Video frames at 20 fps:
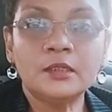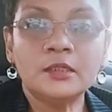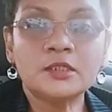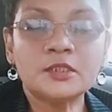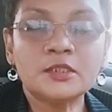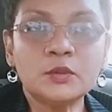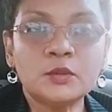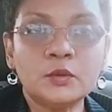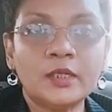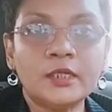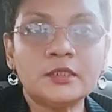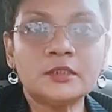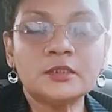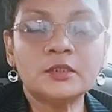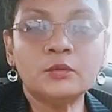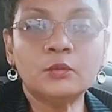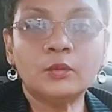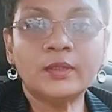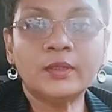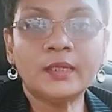student's
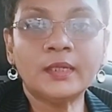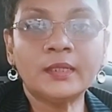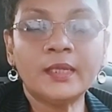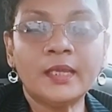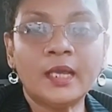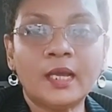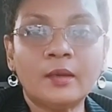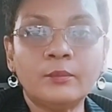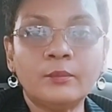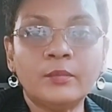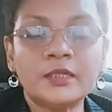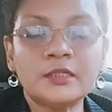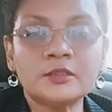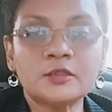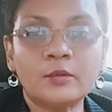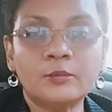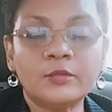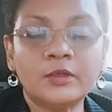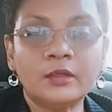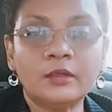loan and can't make
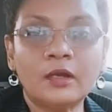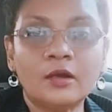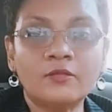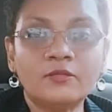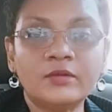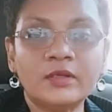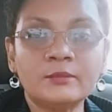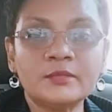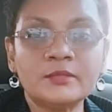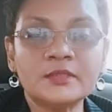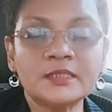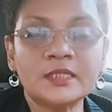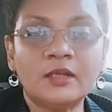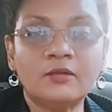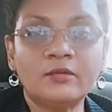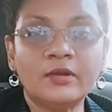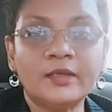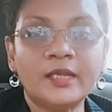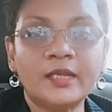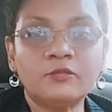something of
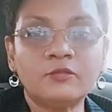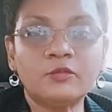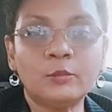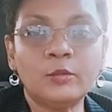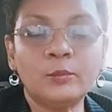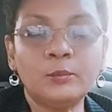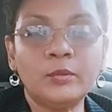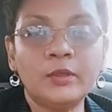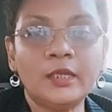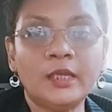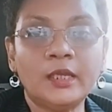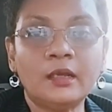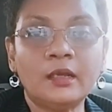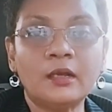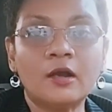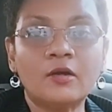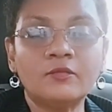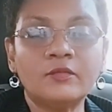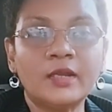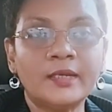themselves and they have to be paying
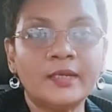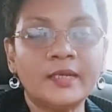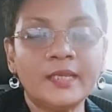off that,